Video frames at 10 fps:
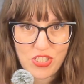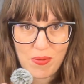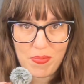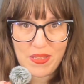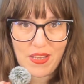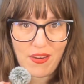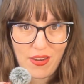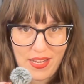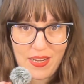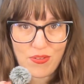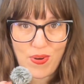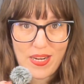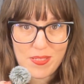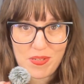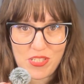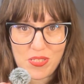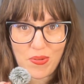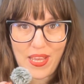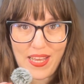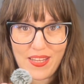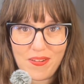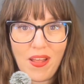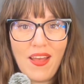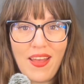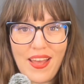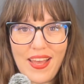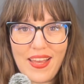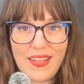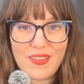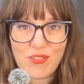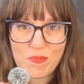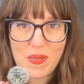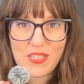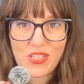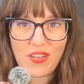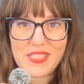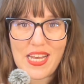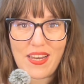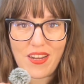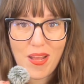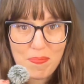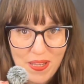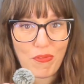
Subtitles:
jump in there and write as much as you can. And those big chunks add up.